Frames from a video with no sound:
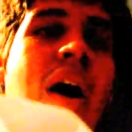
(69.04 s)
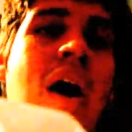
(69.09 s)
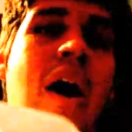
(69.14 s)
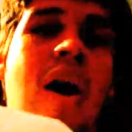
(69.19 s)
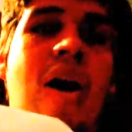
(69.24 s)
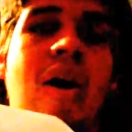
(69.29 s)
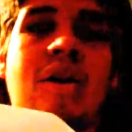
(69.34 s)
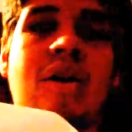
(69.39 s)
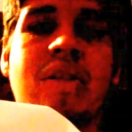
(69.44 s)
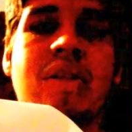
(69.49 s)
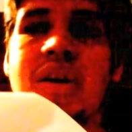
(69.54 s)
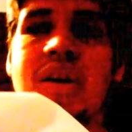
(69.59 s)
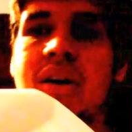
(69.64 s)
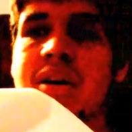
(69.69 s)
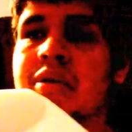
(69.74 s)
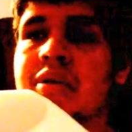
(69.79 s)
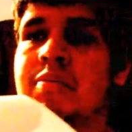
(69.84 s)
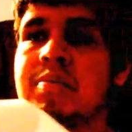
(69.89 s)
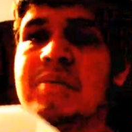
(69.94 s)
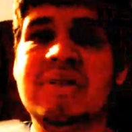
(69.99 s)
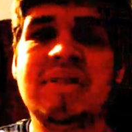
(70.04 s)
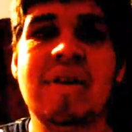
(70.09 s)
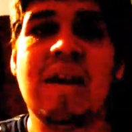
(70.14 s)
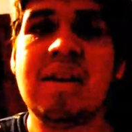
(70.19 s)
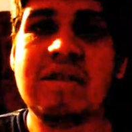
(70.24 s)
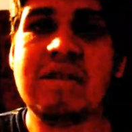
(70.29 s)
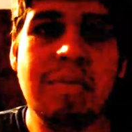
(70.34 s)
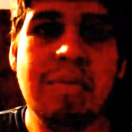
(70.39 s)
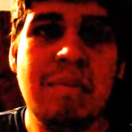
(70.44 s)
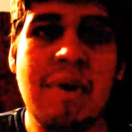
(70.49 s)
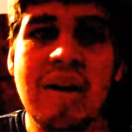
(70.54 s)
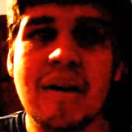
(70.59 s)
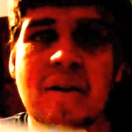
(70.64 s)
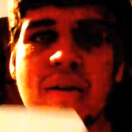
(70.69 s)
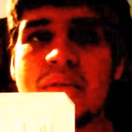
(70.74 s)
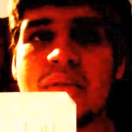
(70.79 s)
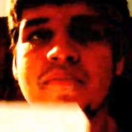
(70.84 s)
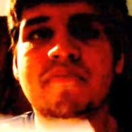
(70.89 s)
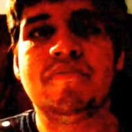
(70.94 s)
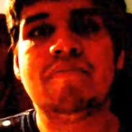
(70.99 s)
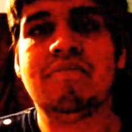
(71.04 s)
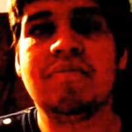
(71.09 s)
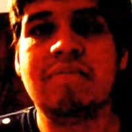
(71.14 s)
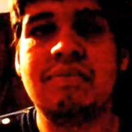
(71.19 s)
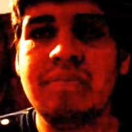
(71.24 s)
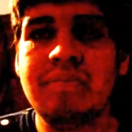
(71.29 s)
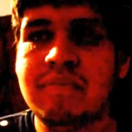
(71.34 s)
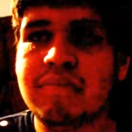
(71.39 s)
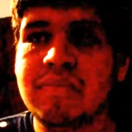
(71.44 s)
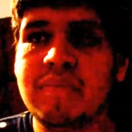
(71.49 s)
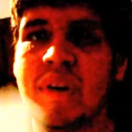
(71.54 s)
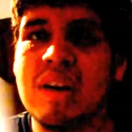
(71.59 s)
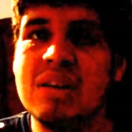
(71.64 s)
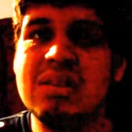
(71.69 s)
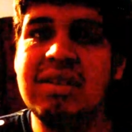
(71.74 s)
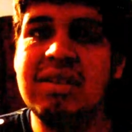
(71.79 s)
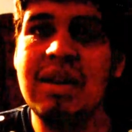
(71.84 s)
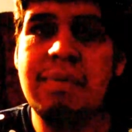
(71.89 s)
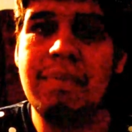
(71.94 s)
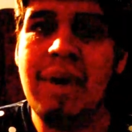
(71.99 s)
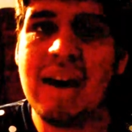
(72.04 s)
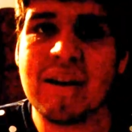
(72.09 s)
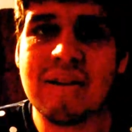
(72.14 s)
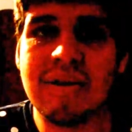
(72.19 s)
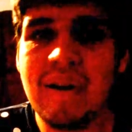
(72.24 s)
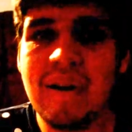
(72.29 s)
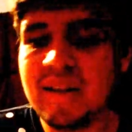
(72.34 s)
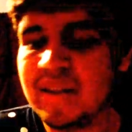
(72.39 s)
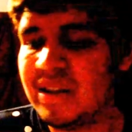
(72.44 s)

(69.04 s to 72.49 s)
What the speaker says: all the mistakes you make because you didn't pack the right